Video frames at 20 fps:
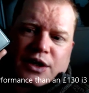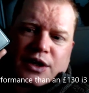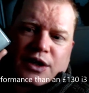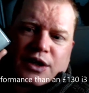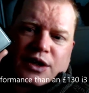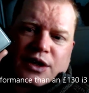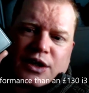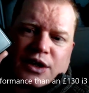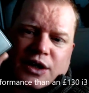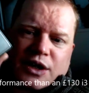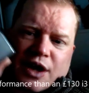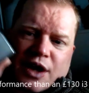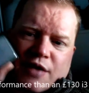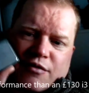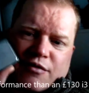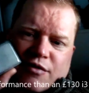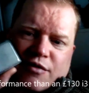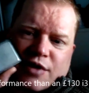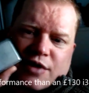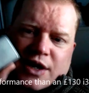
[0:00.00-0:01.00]
you, you,
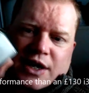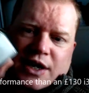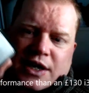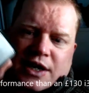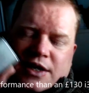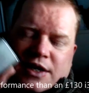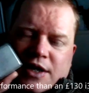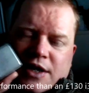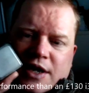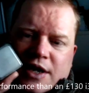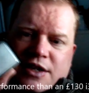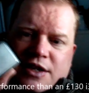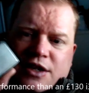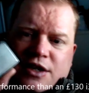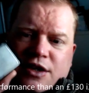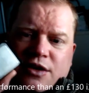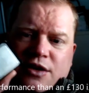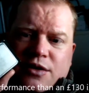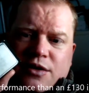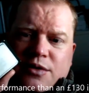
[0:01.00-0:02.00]
don't really tend
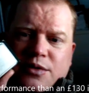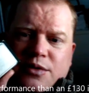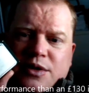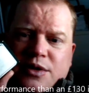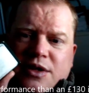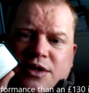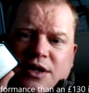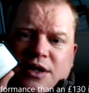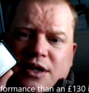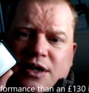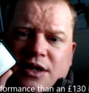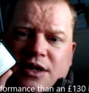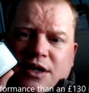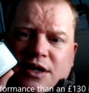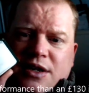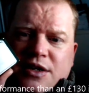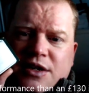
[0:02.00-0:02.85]
to use the